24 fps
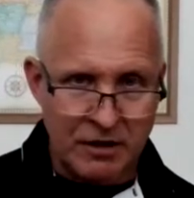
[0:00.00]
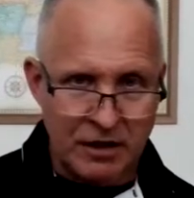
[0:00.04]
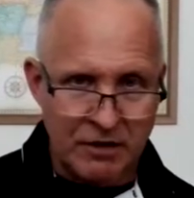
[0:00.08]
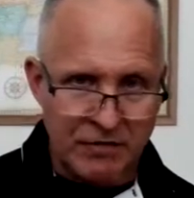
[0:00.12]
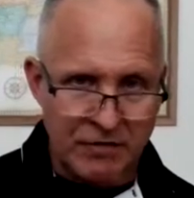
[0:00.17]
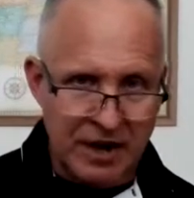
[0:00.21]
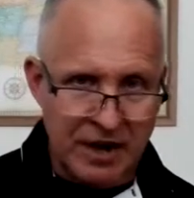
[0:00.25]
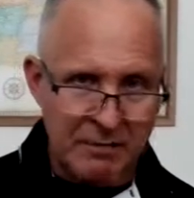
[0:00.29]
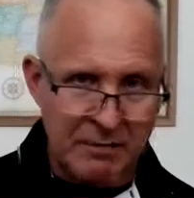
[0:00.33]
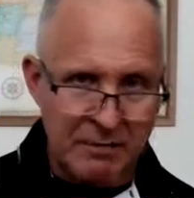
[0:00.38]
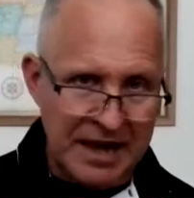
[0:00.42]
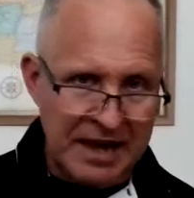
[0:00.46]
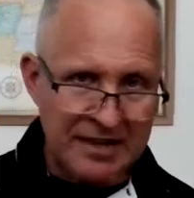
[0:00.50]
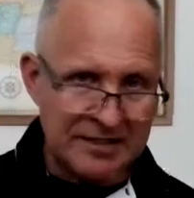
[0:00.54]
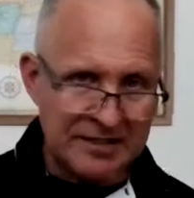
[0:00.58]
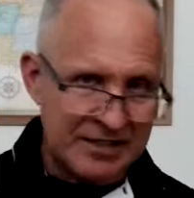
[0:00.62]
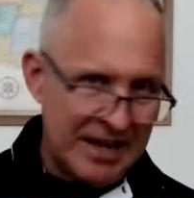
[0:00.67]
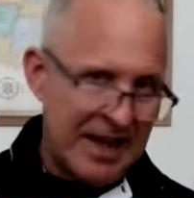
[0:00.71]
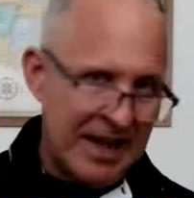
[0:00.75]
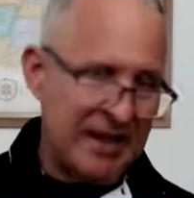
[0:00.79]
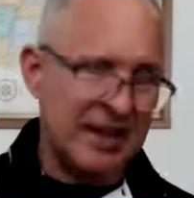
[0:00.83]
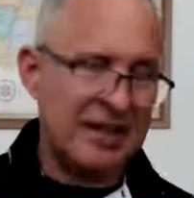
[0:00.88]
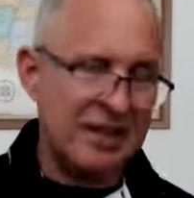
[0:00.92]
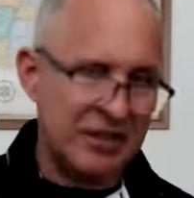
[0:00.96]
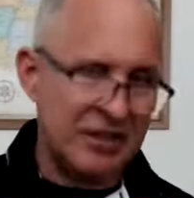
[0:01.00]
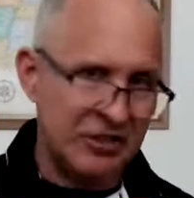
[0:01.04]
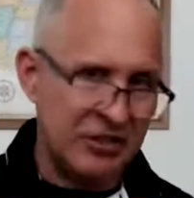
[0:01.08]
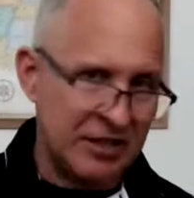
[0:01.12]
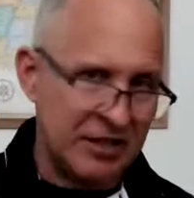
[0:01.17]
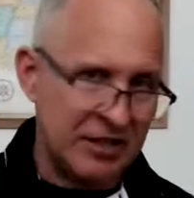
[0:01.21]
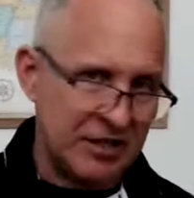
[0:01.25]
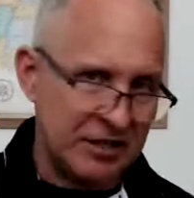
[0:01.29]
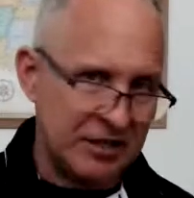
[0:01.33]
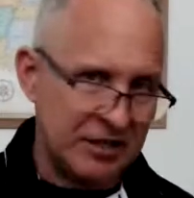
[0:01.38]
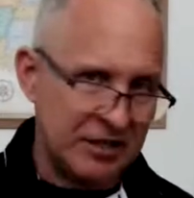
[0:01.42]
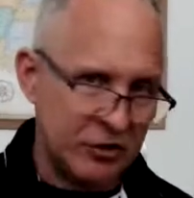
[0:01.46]
If I'm
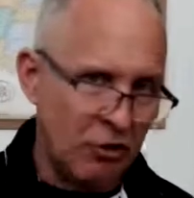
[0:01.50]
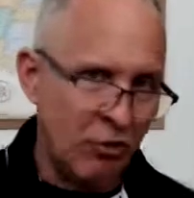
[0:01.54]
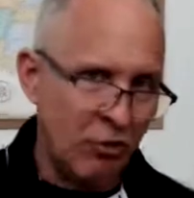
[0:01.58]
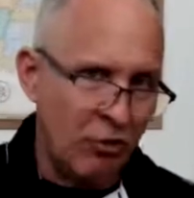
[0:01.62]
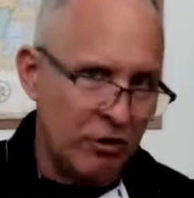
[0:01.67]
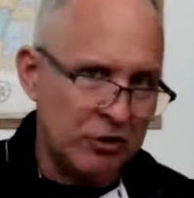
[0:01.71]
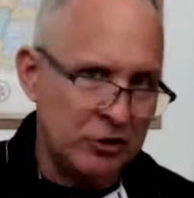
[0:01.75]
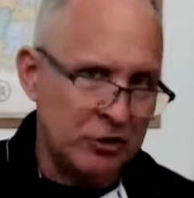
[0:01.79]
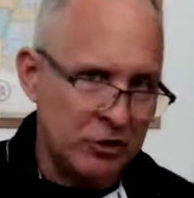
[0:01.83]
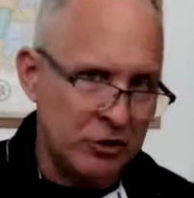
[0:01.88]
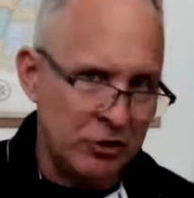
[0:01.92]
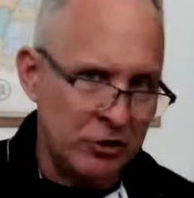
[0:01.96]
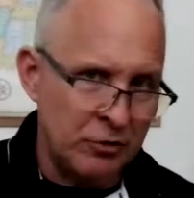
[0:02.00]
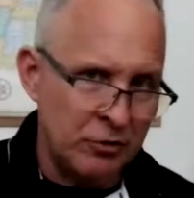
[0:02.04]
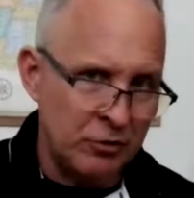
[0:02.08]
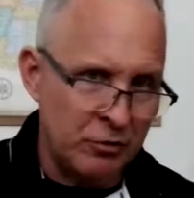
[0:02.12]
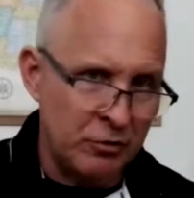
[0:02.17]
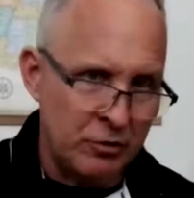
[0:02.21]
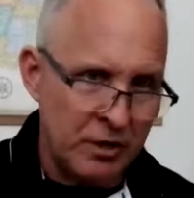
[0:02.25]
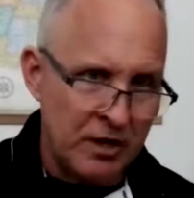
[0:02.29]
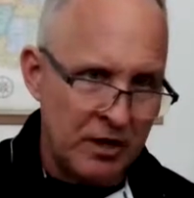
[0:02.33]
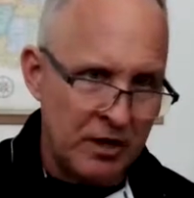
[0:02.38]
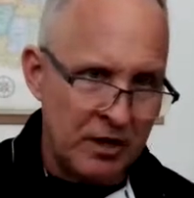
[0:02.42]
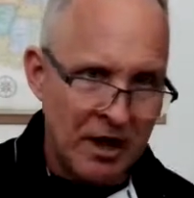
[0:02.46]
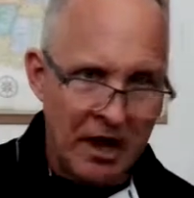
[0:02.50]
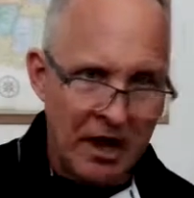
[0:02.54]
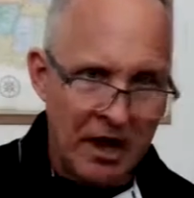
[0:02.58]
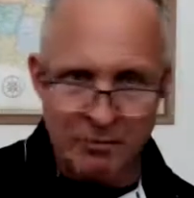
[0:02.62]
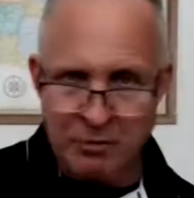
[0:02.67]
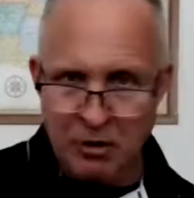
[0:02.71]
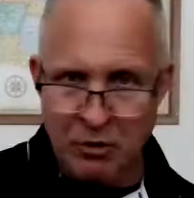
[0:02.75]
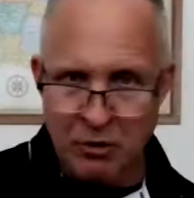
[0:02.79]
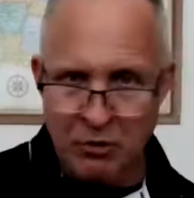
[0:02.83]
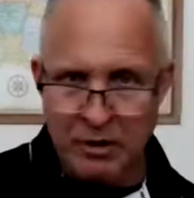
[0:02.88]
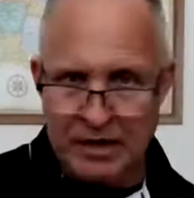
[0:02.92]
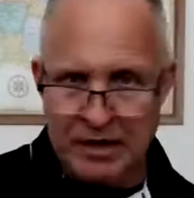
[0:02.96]
antagonistic towards you,
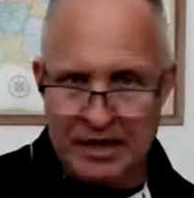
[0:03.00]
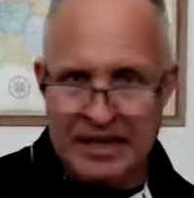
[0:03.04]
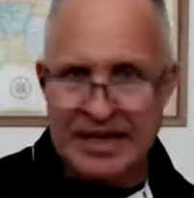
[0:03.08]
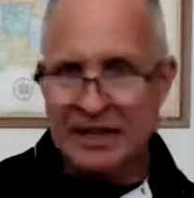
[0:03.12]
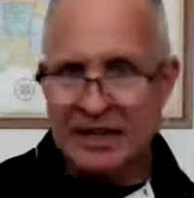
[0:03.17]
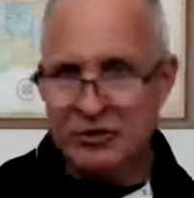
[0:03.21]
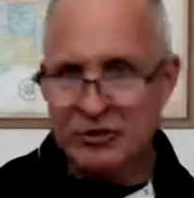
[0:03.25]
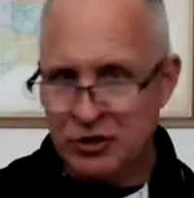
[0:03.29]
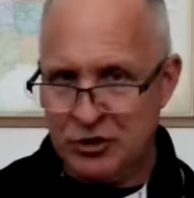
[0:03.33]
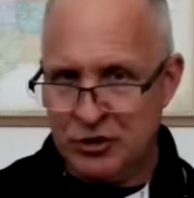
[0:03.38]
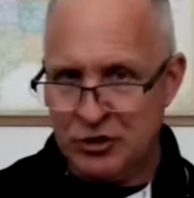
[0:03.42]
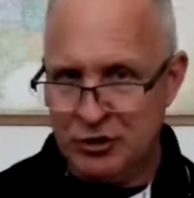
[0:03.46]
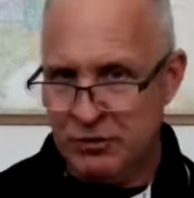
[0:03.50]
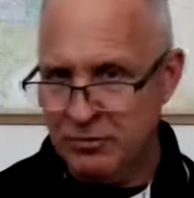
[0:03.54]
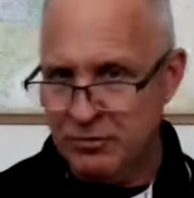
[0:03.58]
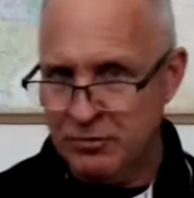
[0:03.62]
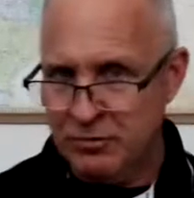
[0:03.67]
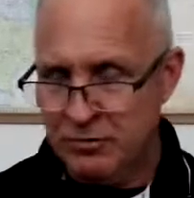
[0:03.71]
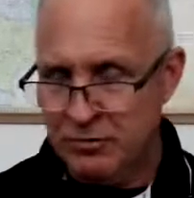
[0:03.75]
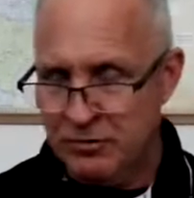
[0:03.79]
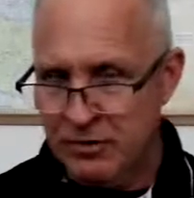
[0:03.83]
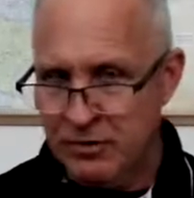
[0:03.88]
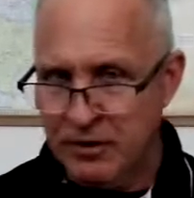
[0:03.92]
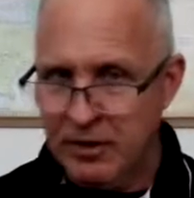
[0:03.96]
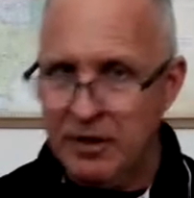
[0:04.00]
I'm going against you.